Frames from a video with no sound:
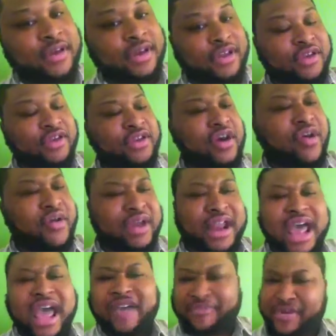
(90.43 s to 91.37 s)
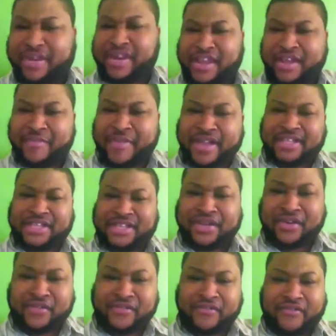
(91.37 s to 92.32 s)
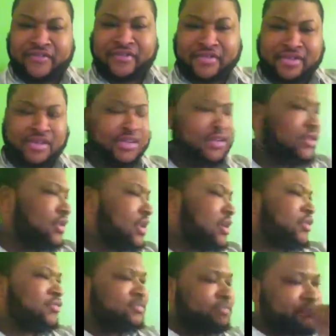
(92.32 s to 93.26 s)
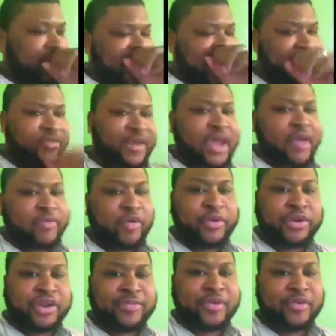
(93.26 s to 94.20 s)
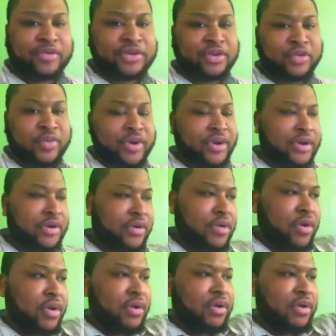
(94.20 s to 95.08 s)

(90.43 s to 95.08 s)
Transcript: And I've been there myself. My wife and I, we were in the music world.